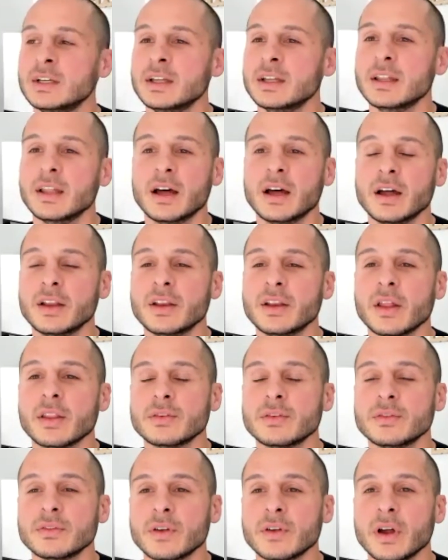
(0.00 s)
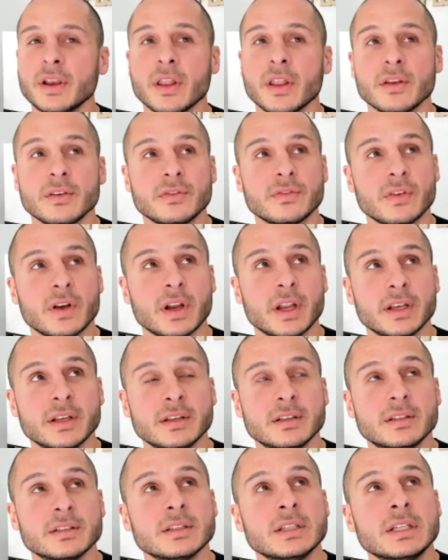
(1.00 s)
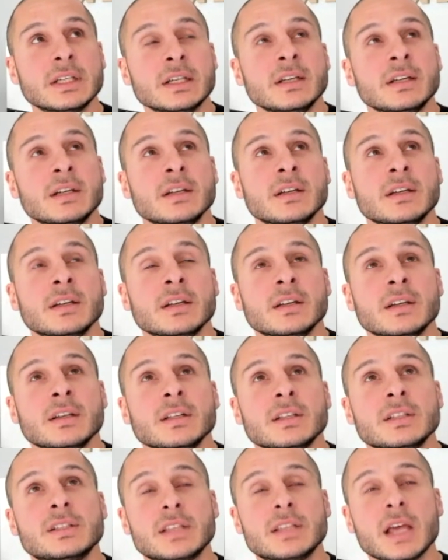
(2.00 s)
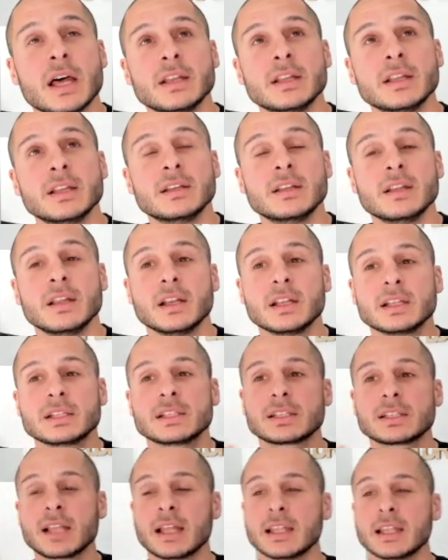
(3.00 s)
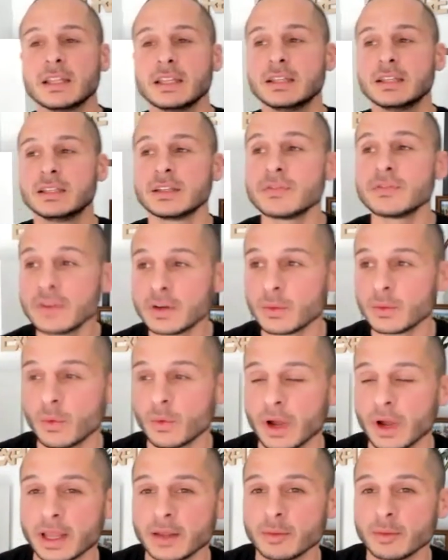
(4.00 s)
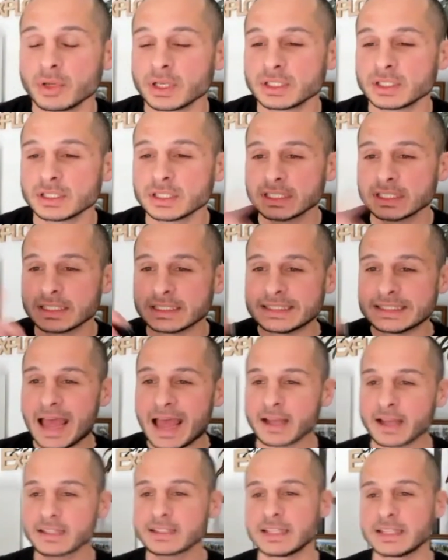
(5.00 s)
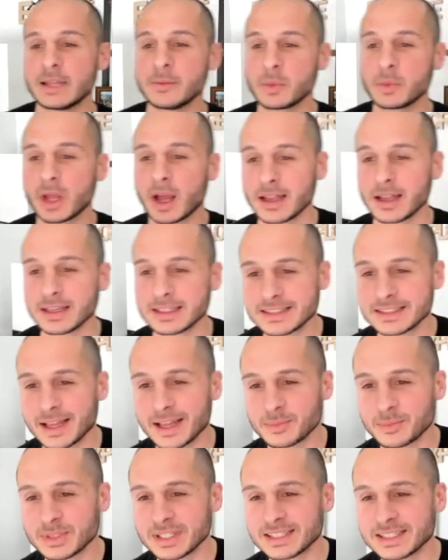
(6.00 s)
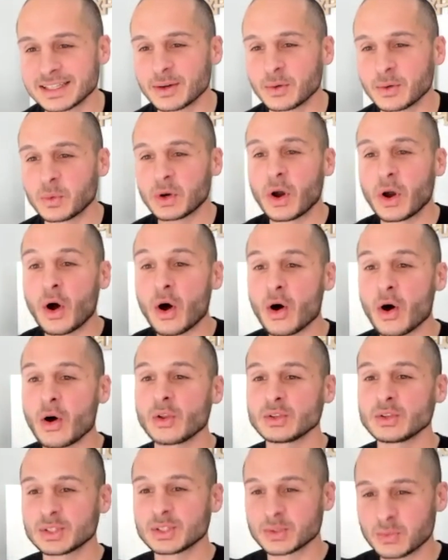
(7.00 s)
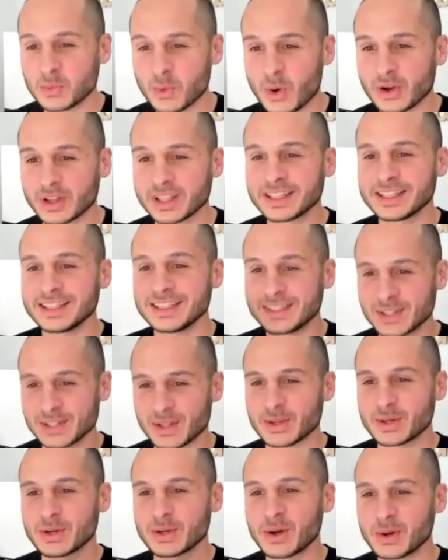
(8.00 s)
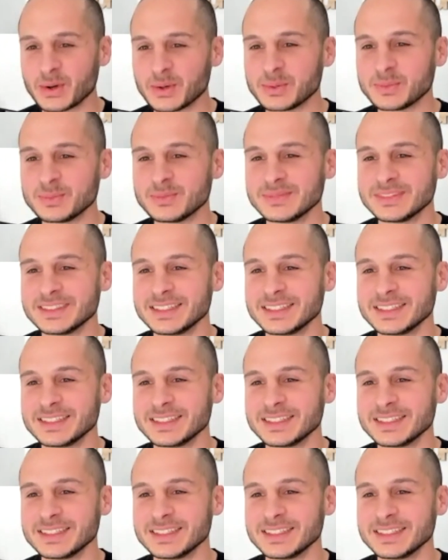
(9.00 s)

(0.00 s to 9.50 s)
Another friend said it in a slightly different way, but it's the exact same concept, is that we're all just walking each other home.